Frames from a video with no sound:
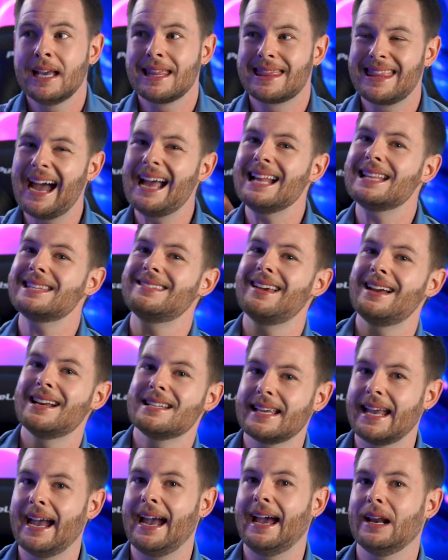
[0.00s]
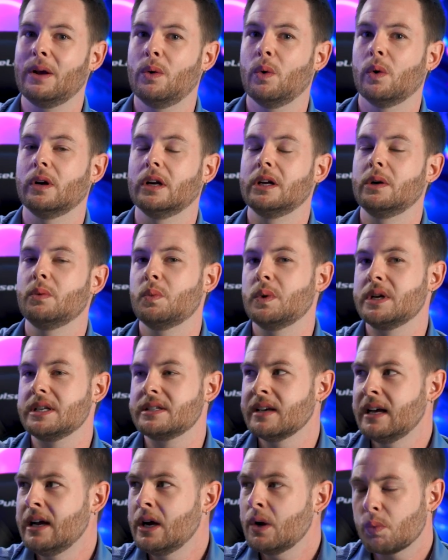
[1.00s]
That size category
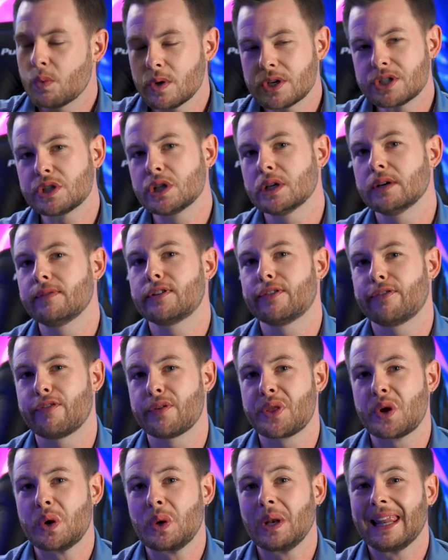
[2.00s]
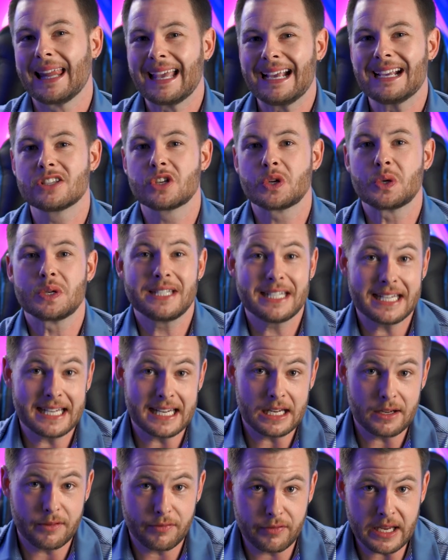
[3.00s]
was reserved for their laser
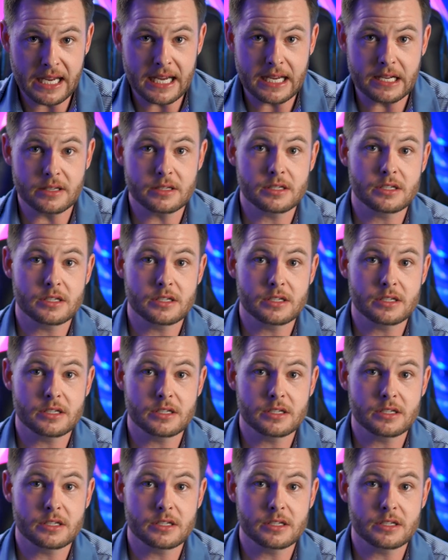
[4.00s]
TVs.